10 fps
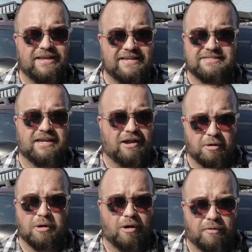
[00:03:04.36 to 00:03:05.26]
easy.
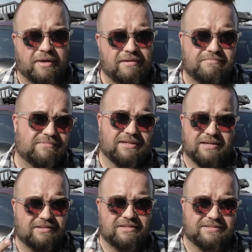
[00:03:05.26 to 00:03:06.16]
Are they?
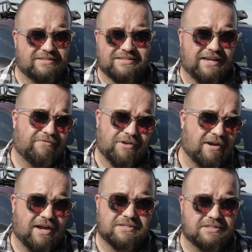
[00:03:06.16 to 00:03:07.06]
If they're
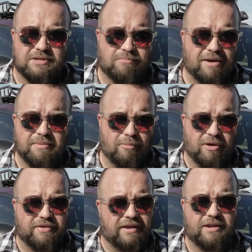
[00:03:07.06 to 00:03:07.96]
conscious, they're probably
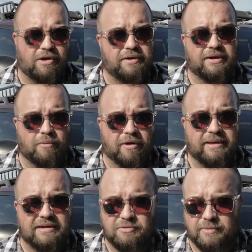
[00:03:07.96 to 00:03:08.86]
breathing. You don't need to worry
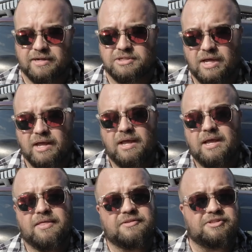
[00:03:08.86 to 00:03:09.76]
about it too much.
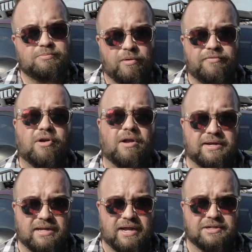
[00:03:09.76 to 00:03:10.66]
This is more if they're
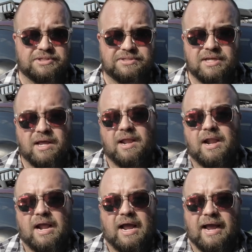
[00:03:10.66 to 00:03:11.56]
unconscious.
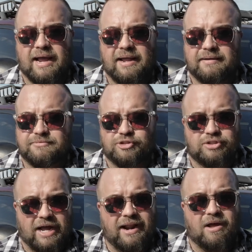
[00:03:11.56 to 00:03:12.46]

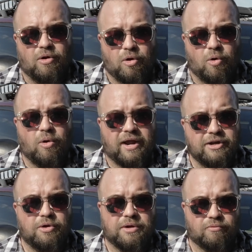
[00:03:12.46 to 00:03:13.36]
There's not a whole
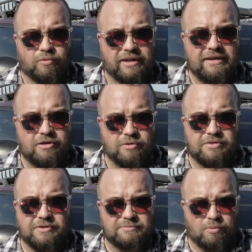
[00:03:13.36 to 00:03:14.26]
lot you can really do
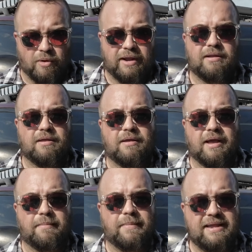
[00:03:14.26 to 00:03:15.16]
at this point.
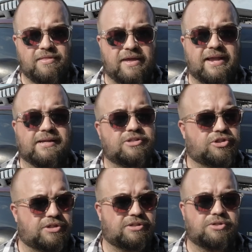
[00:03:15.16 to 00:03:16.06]
Main thing is
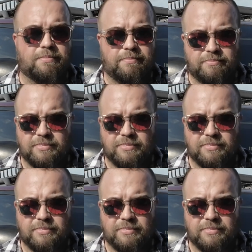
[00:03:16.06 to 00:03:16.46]
just to